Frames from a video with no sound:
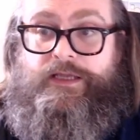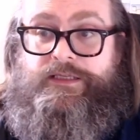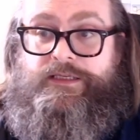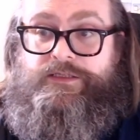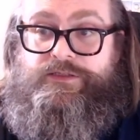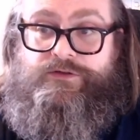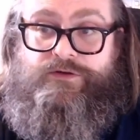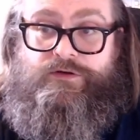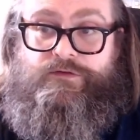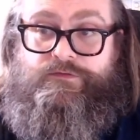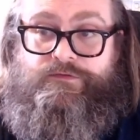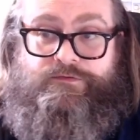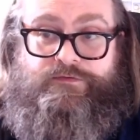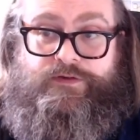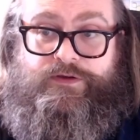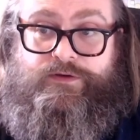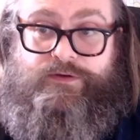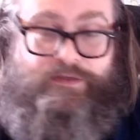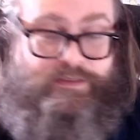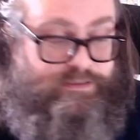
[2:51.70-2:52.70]
does not
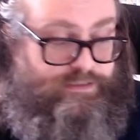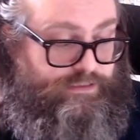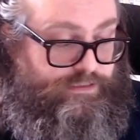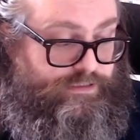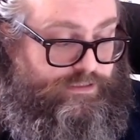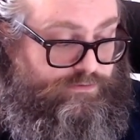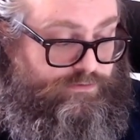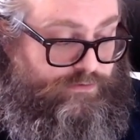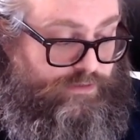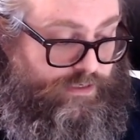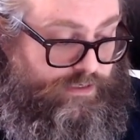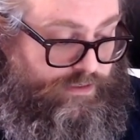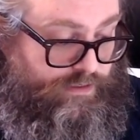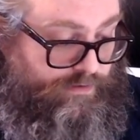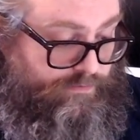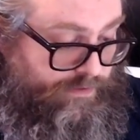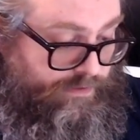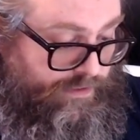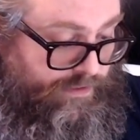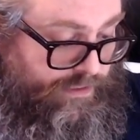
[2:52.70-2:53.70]
feel, this is still done
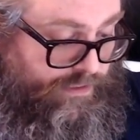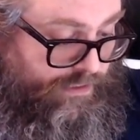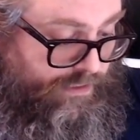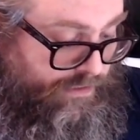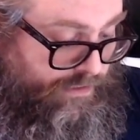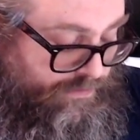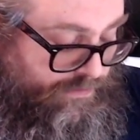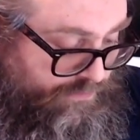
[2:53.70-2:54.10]
up, it does